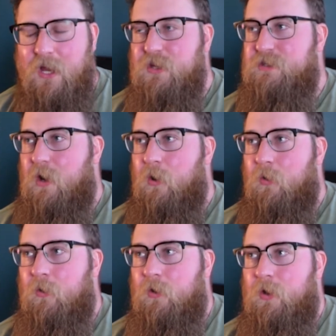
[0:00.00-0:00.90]

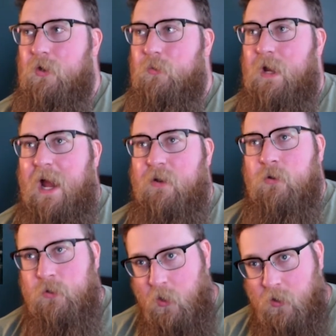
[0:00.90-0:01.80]
So we had
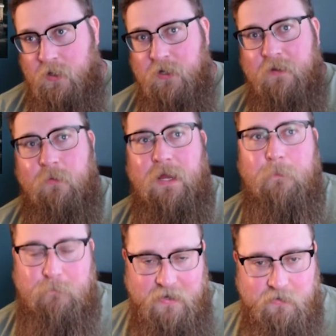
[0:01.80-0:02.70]
New York, and then we
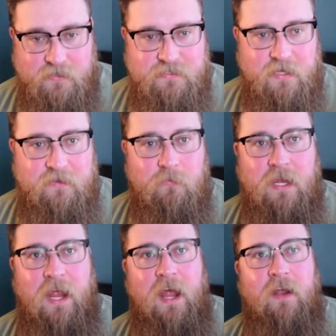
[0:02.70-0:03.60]
had Paris, and then we
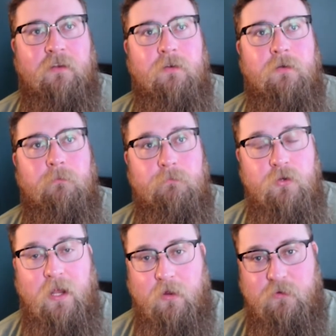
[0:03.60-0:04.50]
had
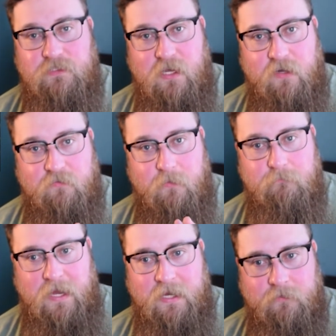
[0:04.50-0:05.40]
Munich was kind of the
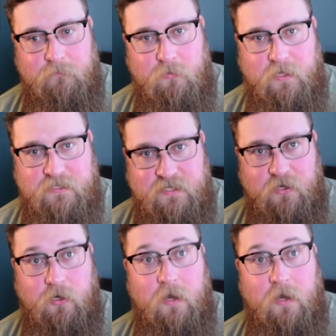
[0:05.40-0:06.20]
main place here.